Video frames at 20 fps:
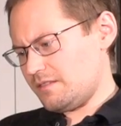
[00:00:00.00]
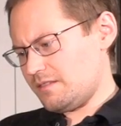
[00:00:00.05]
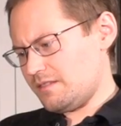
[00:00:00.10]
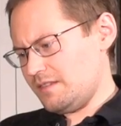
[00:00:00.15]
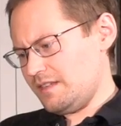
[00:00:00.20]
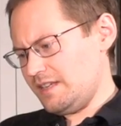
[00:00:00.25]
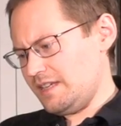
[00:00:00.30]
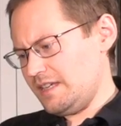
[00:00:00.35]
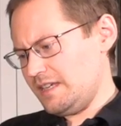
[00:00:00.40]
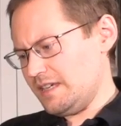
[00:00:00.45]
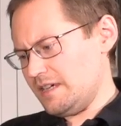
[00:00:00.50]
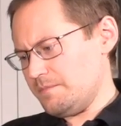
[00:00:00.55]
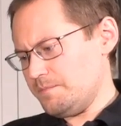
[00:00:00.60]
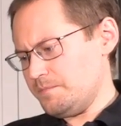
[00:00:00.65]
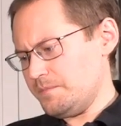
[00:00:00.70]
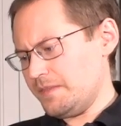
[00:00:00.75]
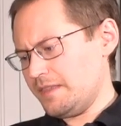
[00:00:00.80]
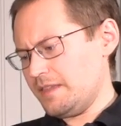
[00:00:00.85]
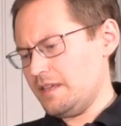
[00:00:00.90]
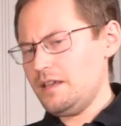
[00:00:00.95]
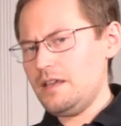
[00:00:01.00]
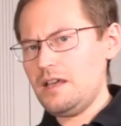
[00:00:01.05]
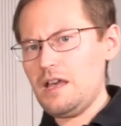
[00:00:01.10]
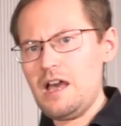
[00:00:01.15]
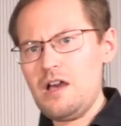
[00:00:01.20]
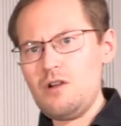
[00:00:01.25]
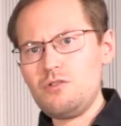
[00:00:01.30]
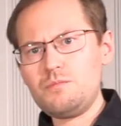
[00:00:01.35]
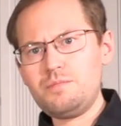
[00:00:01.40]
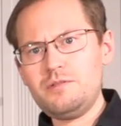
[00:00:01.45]
the
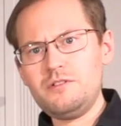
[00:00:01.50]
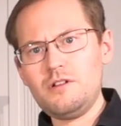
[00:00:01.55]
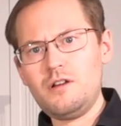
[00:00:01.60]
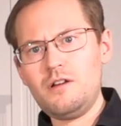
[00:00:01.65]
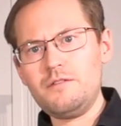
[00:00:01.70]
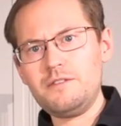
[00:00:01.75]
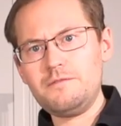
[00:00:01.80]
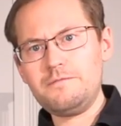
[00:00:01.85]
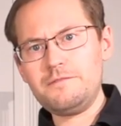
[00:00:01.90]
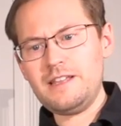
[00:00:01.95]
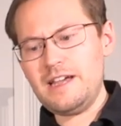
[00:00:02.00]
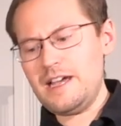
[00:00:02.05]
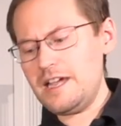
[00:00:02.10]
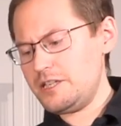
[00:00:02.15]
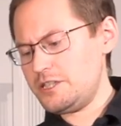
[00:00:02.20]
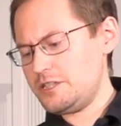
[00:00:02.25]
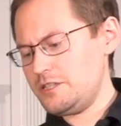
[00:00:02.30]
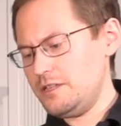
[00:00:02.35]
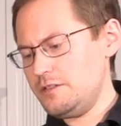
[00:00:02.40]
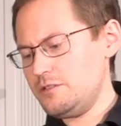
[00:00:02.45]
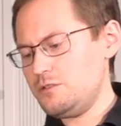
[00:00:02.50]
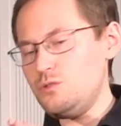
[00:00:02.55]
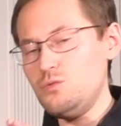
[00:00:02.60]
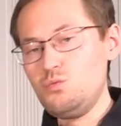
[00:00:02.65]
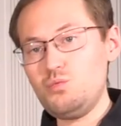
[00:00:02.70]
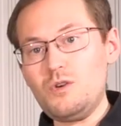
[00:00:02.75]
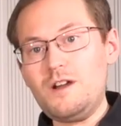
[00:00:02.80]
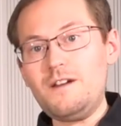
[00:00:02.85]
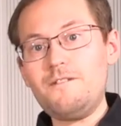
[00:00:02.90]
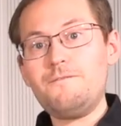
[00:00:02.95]
output of the flash to
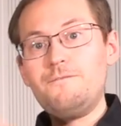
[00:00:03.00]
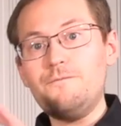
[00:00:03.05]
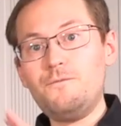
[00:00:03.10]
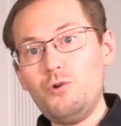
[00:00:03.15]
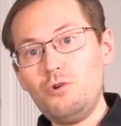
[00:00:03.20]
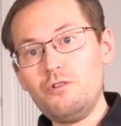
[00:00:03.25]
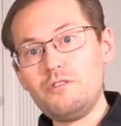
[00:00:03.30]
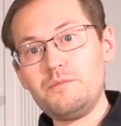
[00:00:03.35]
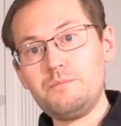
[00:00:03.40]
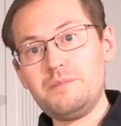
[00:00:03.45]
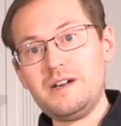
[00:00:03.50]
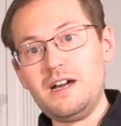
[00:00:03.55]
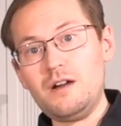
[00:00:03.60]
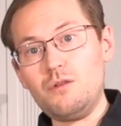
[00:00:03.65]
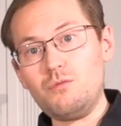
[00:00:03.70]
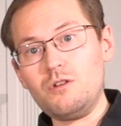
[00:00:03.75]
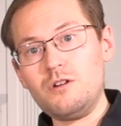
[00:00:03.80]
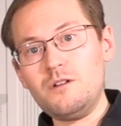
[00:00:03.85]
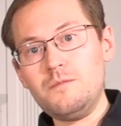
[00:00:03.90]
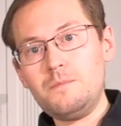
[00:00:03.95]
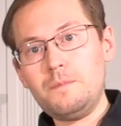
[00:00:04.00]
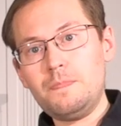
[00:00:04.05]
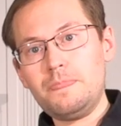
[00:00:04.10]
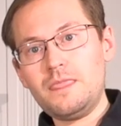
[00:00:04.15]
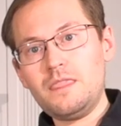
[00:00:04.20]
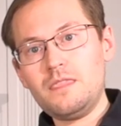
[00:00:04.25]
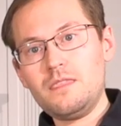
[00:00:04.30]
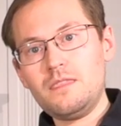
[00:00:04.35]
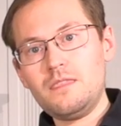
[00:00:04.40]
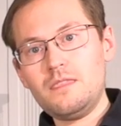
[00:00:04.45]
1/4 power,
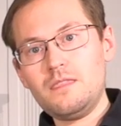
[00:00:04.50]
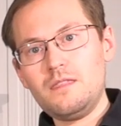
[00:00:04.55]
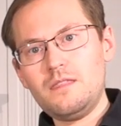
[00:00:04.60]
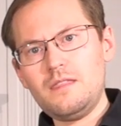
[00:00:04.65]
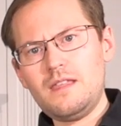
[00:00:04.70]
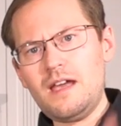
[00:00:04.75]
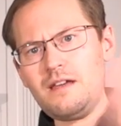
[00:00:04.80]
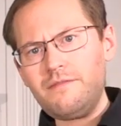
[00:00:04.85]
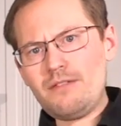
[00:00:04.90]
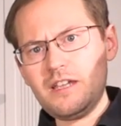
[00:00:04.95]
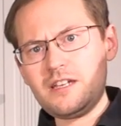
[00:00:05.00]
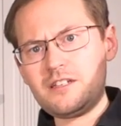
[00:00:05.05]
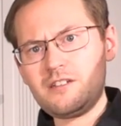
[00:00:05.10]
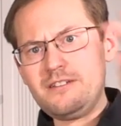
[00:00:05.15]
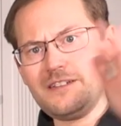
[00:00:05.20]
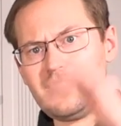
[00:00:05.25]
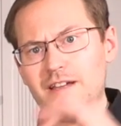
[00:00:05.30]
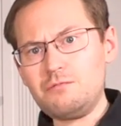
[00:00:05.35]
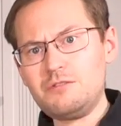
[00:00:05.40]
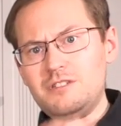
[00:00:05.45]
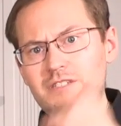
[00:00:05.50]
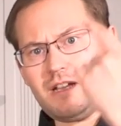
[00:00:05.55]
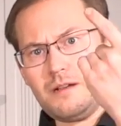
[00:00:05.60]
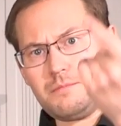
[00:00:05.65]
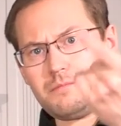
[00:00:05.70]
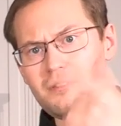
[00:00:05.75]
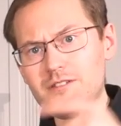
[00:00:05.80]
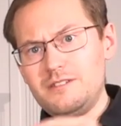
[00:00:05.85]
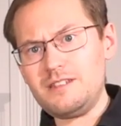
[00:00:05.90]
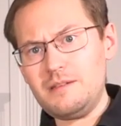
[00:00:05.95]
I've actually now
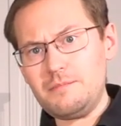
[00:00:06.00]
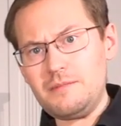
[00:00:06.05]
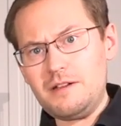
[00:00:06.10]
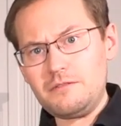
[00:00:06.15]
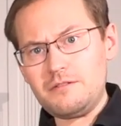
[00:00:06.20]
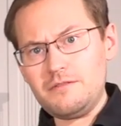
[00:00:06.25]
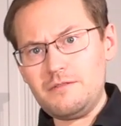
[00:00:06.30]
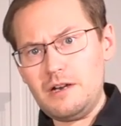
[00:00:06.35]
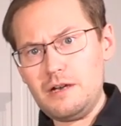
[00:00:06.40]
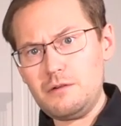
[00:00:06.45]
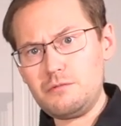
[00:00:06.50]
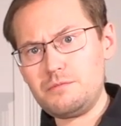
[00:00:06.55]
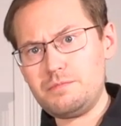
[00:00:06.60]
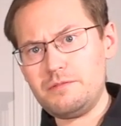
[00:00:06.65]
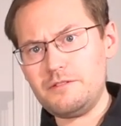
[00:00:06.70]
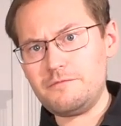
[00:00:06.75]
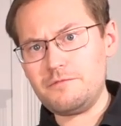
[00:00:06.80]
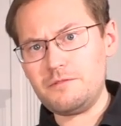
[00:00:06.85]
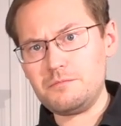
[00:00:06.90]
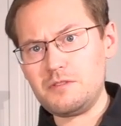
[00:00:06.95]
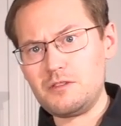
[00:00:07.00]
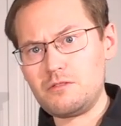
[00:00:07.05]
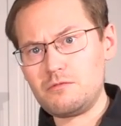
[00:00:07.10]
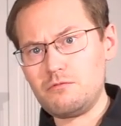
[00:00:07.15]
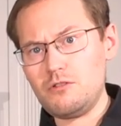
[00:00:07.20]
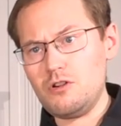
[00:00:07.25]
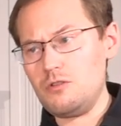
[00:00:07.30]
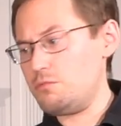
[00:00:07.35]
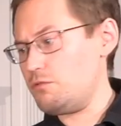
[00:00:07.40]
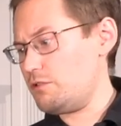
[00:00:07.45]
doubled the amount of output from the
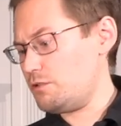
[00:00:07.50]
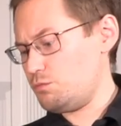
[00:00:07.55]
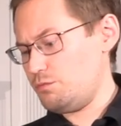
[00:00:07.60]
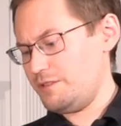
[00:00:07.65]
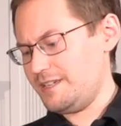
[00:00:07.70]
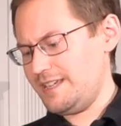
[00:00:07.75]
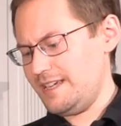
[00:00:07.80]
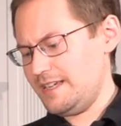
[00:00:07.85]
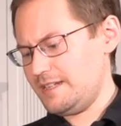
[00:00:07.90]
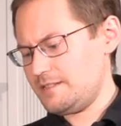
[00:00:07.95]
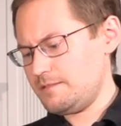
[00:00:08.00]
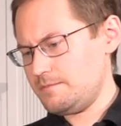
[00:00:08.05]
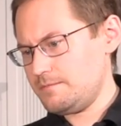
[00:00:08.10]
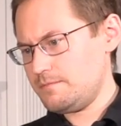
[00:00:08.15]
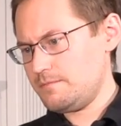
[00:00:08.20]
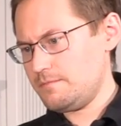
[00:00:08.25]
strobe. What do we get?